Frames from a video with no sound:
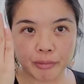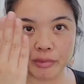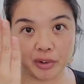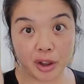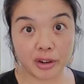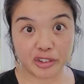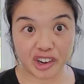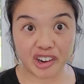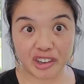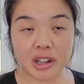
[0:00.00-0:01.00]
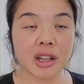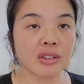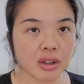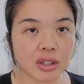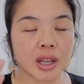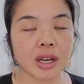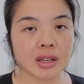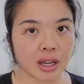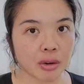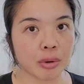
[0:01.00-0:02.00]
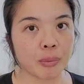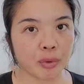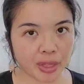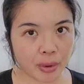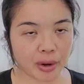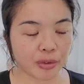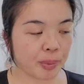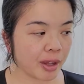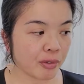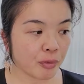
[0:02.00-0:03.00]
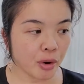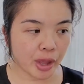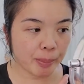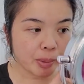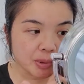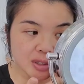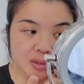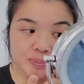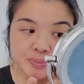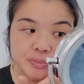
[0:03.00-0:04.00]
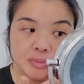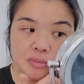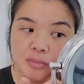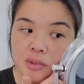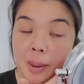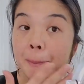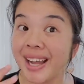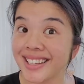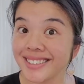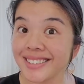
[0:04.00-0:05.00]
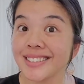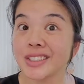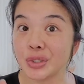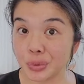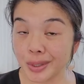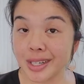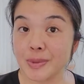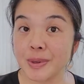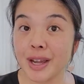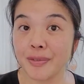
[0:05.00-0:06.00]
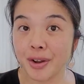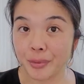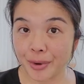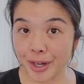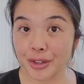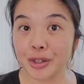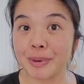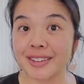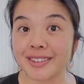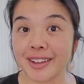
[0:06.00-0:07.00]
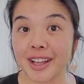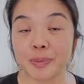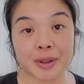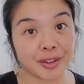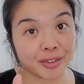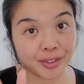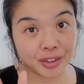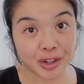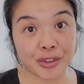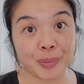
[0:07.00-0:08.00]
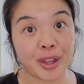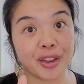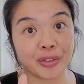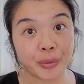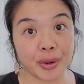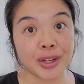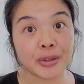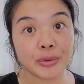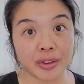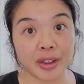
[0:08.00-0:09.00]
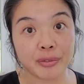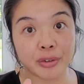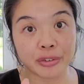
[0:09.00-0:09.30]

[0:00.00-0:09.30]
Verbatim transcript: non-shiny, it's good to get a day cream without S P F for that purpose. But do wear S P F on a regular basis, guys, because trust me, it's going to save your